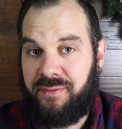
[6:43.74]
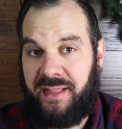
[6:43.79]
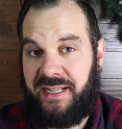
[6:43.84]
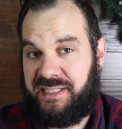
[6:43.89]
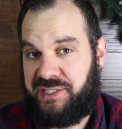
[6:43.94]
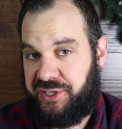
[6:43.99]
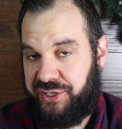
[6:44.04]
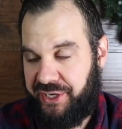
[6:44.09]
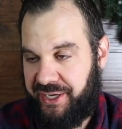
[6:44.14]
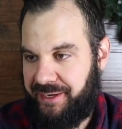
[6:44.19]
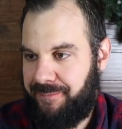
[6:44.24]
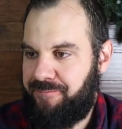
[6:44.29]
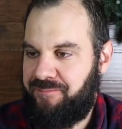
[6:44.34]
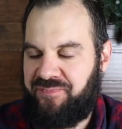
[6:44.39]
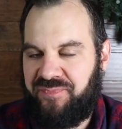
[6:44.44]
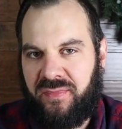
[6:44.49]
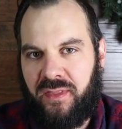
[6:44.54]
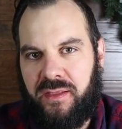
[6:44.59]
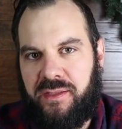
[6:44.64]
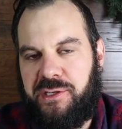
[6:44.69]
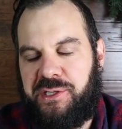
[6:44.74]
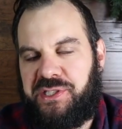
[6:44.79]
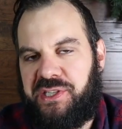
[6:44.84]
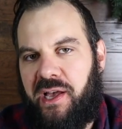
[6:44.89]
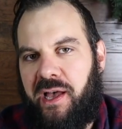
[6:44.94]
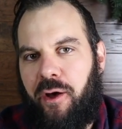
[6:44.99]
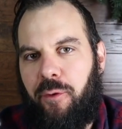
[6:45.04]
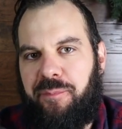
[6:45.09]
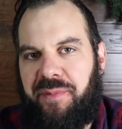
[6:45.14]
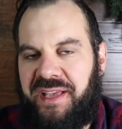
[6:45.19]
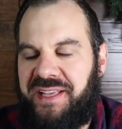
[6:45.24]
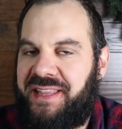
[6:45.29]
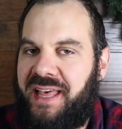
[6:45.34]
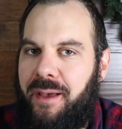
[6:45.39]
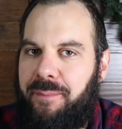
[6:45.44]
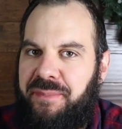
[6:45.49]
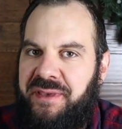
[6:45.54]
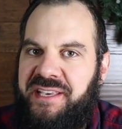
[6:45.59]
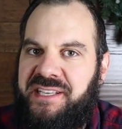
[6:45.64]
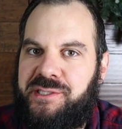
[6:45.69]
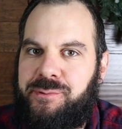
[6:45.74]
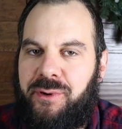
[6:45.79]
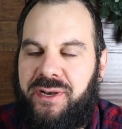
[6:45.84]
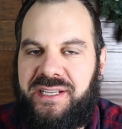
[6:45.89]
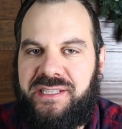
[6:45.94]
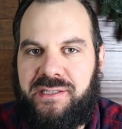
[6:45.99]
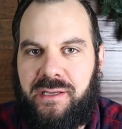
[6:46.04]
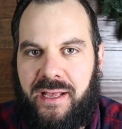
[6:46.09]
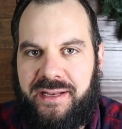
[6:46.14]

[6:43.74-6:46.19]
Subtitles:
That's good. You saw how big that piece was?